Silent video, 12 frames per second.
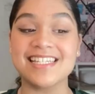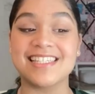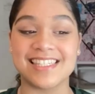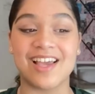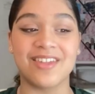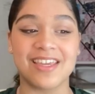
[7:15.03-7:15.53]

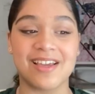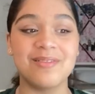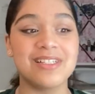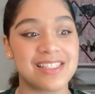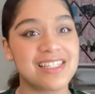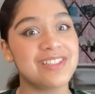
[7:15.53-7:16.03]
sound like I
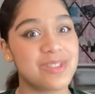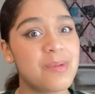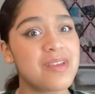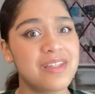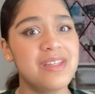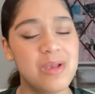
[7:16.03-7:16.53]
was like
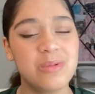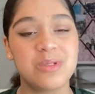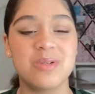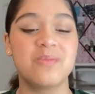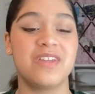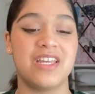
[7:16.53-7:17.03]
doing a
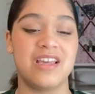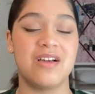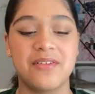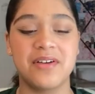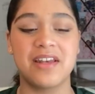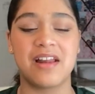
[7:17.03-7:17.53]
YouTube
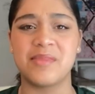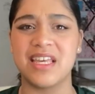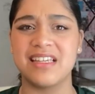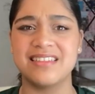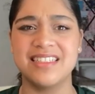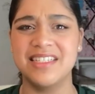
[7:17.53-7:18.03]
video, and I'm
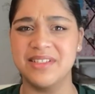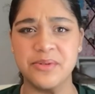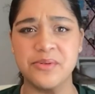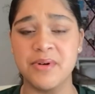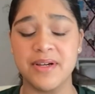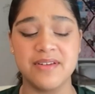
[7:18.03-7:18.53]
like,
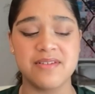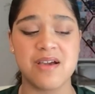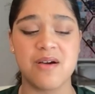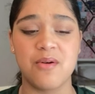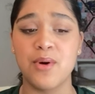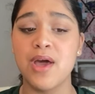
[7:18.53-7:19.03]
ew,
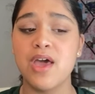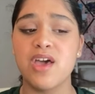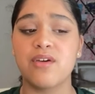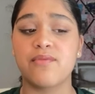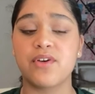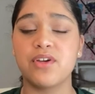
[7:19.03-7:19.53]
no.
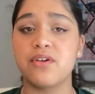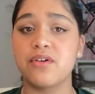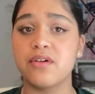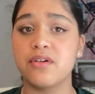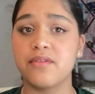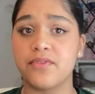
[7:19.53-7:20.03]
For
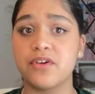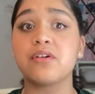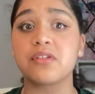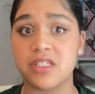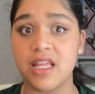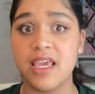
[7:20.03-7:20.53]

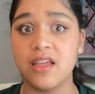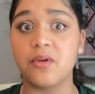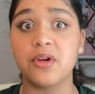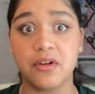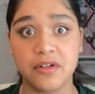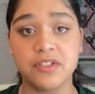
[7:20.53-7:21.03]
your slate
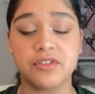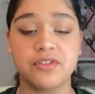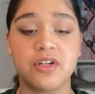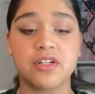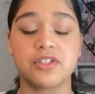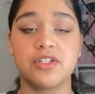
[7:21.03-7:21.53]
or your
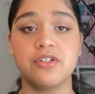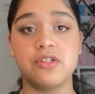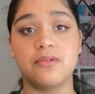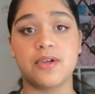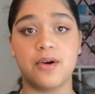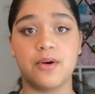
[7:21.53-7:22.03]
introduction,
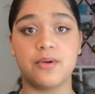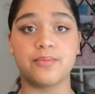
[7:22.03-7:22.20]
you go,